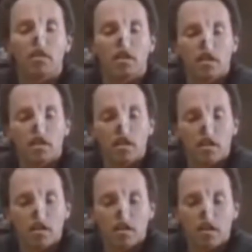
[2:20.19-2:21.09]

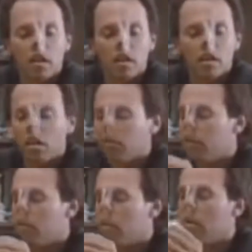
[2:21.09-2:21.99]

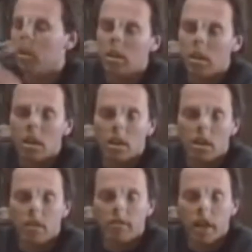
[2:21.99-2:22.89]
Coming to haunt
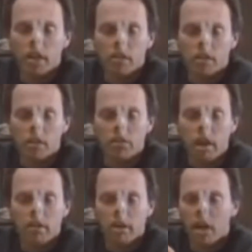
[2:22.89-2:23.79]
the pages of my